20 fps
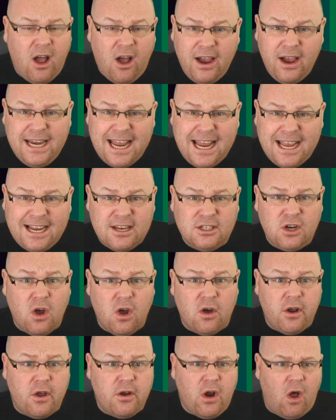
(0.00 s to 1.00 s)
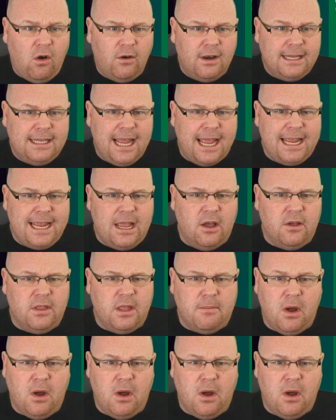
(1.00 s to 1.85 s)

Heidecker's gone on holiday at